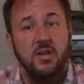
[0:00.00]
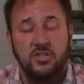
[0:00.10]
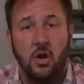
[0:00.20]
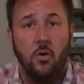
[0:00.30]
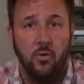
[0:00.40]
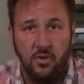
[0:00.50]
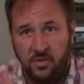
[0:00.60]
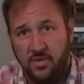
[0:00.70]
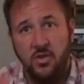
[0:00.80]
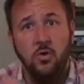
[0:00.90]
So
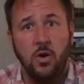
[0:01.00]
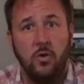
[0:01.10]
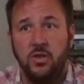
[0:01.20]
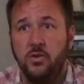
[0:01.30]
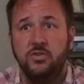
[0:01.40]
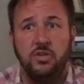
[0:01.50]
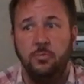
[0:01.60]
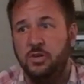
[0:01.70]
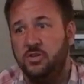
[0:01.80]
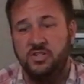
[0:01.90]
you go to
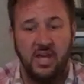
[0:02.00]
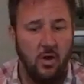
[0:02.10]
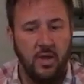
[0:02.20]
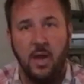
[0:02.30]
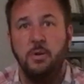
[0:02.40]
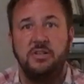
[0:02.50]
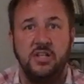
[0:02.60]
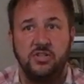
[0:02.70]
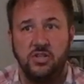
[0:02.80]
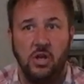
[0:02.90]
YouTube and you say, okay, I'm going to
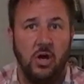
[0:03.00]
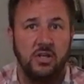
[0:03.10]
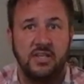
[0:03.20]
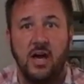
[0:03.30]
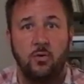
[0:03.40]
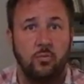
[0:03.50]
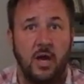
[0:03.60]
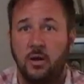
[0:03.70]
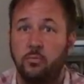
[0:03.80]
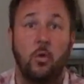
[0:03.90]
teach the dogs how to
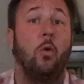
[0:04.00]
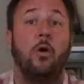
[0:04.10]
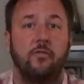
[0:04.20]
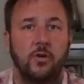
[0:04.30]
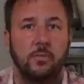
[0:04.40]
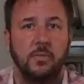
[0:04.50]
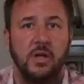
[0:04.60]
roll over.